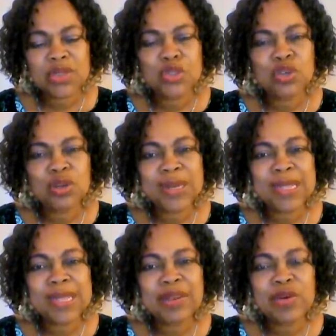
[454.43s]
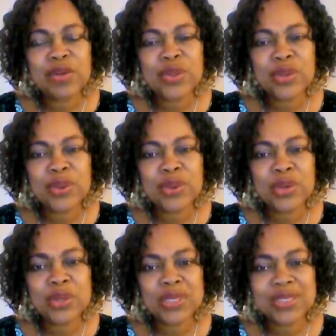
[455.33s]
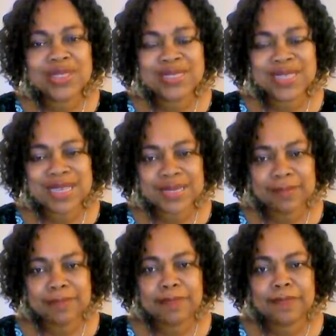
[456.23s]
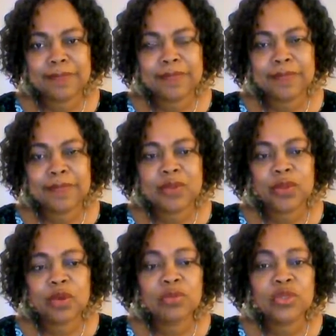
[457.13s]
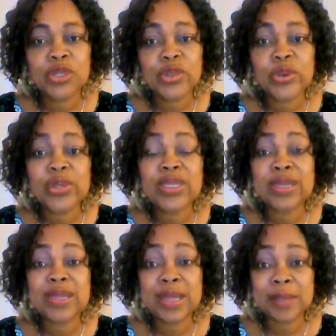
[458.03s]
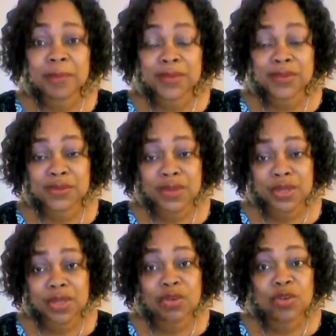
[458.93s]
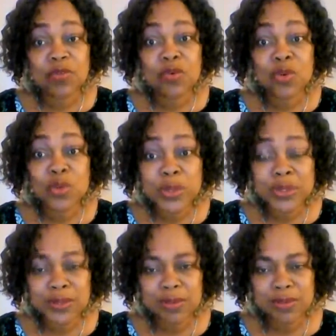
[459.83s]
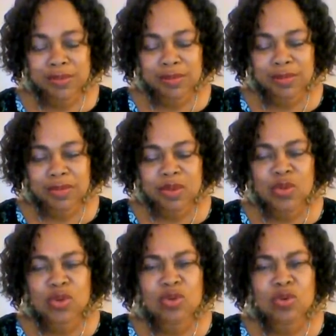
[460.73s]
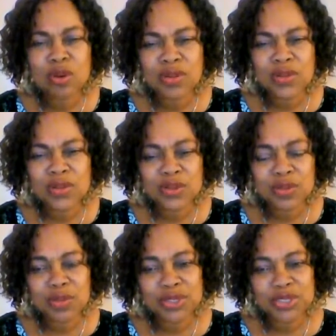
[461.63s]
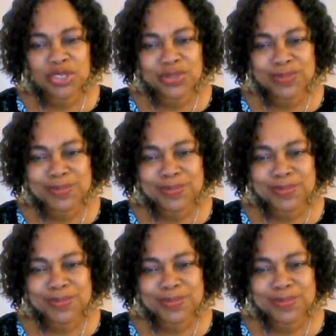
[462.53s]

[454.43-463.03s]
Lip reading: Do not lean on your own understanding. Come to the God that can help us, the God of all wisdom, God who loves us so much.